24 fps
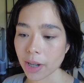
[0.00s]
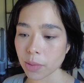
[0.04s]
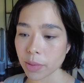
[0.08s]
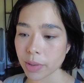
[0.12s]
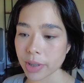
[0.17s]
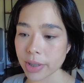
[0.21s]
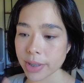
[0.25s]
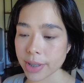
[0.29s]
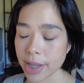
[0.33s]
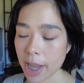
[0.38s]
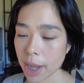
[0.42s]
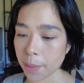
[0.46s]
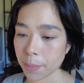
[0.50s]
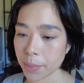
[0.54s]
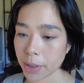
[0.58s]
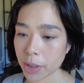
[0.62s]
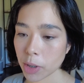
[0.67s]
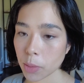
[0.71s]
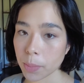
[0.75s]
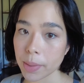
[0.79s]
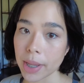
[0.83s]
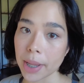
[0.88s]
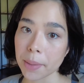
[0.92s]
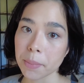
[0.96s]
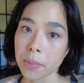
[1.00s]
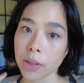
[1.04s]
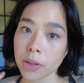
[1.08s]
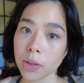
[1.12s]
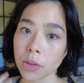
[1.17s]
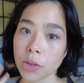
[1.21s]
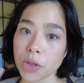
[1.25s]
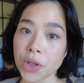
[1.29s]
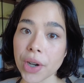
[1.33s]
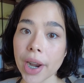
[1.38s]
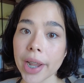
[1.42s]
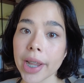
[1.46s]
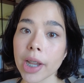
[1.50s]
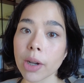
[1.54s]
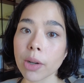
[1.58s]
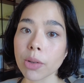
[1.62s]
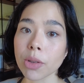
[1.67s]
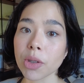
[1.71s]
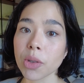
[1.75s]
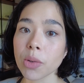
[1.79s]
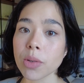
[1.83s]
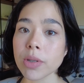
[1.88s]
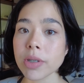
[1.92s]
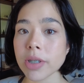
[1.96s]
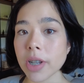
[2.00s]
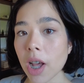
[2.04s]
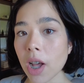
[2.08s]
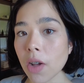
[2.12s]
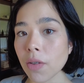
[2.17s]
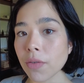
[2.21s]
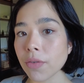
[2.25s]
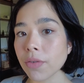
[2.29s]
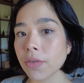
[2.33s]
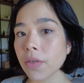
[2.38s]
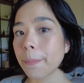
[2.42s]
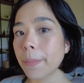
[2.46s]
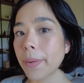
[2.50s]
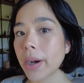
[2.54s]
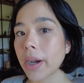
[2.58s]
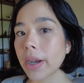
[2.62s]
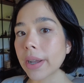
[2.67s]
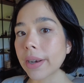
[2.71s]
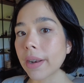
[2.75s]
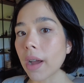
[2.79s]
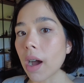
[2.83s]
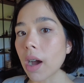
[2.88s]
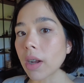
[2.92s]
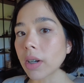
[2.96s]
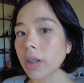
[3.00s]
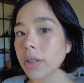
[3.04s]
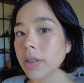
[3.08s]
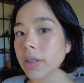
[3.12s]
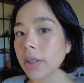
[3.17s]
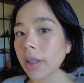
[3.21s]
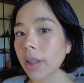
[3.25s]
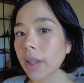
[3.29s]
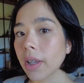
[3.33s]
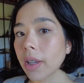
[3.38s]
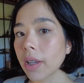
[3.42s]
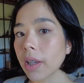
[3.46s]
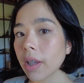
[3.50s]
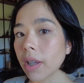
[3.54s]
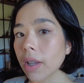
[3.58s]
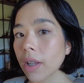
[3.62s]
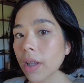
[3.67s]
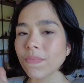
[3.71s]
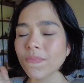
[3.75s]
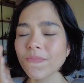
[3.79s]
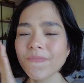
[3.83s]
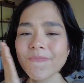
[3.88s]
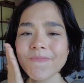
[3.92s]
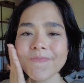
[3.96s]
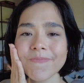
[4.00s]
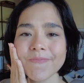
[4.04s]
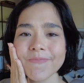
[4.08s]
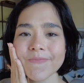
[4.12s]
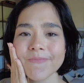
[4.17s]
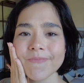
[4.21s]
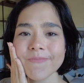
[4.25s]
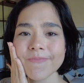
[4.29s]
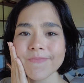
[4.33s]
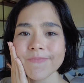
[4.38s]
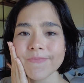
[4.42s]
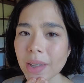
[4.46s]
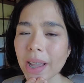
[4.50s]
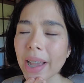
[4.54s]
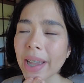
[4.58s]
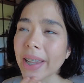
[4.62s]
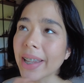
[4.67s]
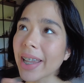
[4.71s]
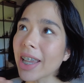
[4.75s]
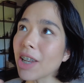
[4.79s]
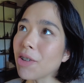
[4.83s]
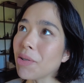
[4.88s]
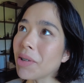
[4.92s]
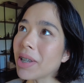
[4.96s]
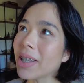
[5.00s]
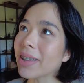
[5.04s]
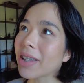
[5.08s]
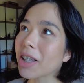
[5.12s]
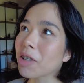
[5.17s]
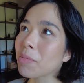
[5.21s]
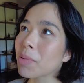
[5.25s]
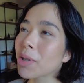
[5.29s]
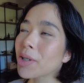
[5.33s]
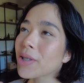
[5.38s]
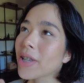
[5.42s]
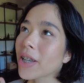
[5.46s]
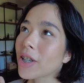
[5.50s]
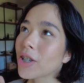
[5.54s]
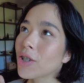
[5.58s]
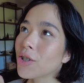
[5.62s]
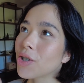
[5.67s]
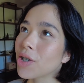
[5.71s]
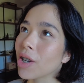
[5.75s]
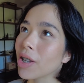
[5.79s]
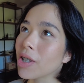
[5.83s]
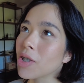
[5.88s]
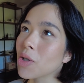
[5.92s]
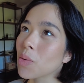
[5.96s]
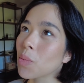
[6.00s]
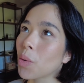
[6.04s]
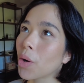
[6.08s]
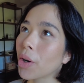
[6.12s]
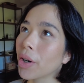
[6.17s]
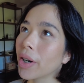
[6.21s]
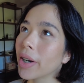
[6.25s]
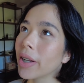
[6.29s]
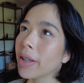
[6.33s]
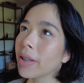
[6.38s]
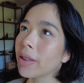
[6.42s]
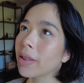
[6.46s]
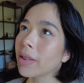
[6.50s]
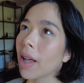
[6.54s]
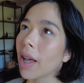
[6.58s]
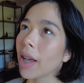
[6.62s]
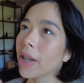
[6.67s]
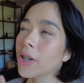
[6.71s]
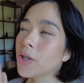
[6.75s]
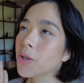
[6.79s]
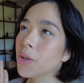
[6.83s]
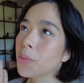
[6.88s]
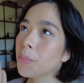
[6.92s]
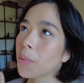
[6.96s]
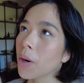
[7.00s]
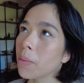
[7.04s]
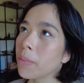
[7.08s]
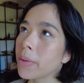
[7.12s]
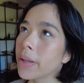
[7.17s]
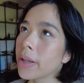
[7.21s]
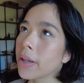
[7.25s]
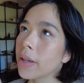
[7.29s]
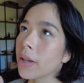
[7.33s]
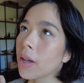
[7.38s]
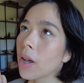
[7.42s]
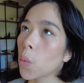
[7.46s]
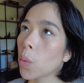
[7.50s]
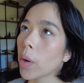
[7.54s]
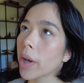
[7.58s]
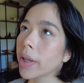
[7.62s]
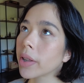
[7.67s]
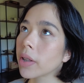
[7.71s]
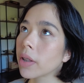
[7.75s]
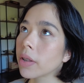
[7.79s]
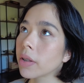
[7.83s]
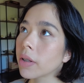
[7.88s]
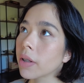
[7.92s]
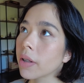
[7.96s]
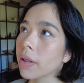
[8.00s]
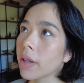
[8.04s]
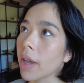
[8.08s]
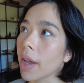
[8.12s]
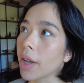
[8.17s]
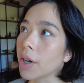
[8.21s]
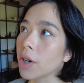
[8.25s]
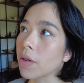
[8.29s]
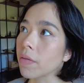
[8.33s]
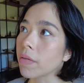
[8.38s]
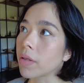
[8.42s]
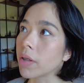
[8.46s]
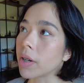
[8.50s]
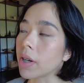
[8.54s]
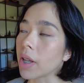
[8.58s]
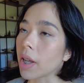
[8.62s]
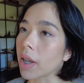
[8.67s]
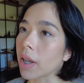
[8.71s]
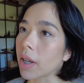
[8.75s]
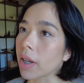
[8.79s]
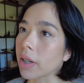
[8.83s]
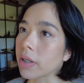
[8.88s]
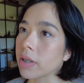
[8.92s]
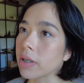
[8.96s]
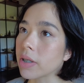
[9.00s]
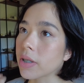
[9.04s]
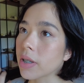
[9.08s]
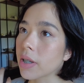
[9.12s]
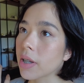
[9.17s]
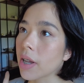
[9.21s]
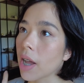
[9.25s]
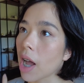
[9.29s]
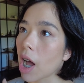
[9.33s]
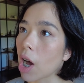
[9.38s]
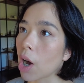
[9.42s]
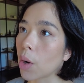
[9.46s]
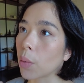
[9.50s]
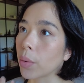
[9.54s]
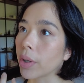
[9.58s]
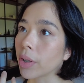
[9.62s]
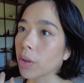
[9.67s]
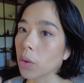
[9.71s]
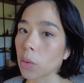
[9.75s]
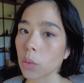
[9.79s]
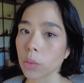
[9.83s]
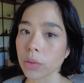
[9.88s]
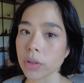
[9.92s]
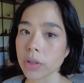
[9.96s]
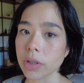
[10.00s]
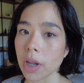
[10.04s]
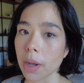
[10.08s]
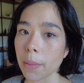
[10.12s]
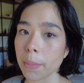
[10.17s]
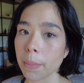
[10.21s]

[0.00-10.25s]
was happy to be able to try out new stuff, but honestly, I can't really tell because I just wore it. I should probably wait until the end of the day and see how it holds up.